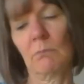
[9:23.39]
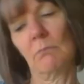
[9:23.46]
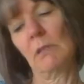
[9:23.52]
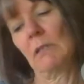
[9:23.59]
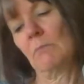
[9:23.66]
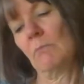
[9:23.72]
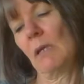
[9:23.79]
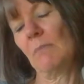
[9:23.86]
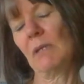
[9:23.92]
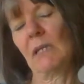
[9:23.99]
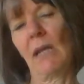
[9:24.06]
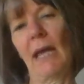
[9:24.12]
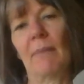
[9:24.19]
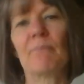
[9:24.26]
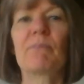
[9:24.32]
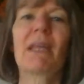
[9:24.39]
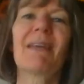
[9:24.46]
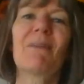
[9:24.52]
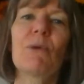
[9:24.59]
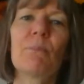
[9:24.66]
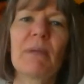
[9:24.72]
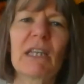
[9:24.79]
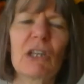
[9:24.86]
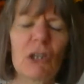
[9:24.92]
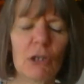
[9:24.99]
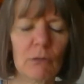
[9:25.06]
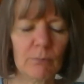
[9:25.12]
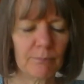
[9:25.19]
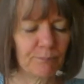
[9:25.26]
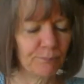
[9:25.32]
Well, maybe not. It would be
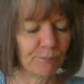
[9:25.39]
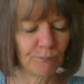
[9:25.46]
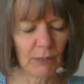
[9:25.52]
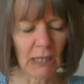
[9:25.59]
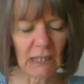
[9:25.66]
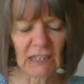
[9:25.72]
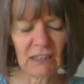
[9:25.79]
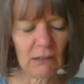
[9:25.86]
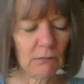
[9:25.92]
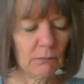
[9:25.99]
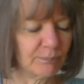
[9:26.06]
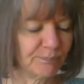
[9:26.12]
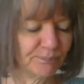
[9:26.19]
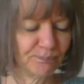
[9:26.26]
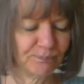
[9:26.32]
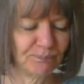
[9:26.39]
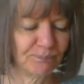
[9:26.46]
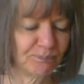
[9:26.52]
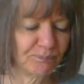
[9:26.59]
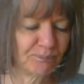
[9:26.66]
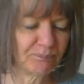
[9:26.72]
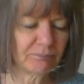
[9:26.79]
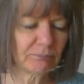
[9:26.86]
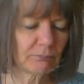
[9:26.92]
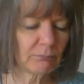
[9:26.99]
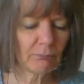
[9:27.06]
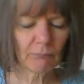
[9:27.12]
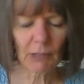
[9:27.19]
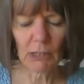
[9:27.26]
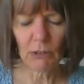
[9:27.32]
cute, like a little
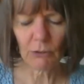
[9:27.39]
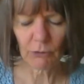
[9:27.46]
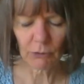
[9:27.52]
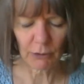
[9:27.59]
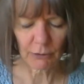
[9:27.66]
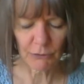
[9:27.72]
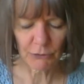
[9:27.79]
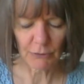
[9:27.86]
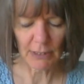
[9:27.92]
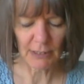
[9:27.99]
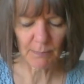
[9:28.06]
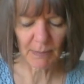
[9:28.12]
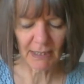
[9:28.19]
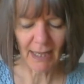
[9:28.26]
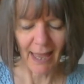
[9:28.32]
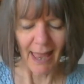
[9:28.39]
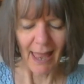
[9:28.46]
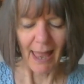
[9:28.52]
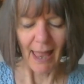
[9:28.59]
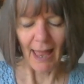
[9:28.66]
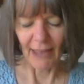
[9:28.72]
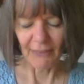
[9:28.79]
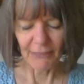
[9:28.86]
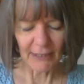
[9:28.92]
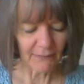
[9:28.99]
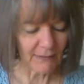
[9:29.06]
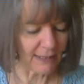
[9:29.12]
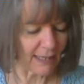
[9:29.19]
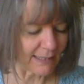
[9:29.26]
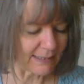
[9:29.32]
girl's dress. But I think
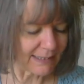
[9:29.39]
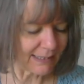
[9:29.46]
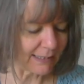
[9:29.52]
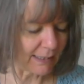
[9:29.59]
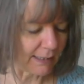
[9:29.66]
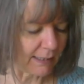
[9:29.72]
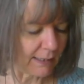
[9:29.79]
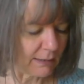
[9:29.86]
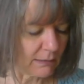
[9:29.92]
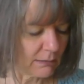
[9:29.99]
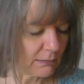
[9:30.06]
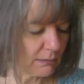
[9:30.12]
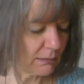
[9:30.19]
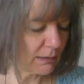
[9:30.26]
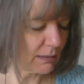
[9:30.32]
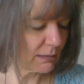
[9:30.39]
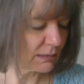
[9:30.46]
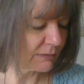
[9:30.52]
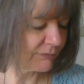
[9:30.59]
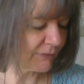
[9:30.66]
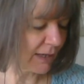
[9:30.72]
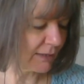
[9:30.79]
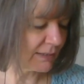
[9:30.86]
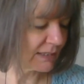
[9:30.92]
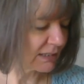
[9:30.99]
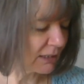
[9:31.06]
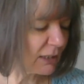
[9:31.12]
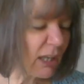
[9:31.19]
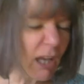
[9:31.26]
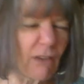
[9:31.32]
the idea, as far as
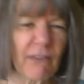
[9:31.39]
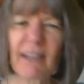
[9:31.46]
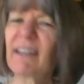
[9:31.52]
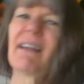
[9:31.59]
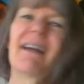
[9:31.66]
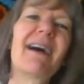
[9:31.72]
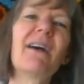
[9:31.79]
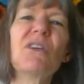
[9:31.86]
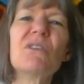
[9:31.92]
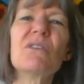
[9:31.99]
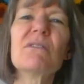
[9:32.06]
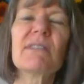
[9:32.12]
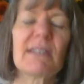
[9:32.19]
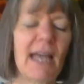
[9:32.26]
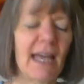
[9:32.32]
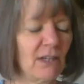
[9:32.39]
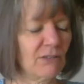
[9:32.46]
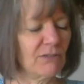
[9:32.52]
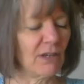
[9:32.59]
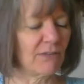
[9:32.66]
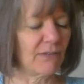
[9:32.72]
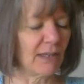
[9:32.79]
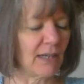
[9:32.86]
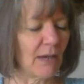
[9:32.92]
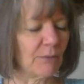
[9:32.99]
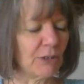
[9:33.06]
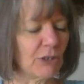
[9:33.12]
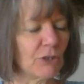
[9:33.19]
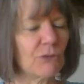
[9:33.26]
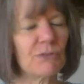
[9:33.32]
clothing goes, I don't know that I
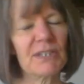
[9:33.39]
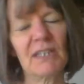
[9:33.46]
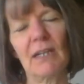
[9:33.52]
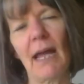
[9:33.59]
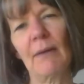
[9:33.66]
would use it.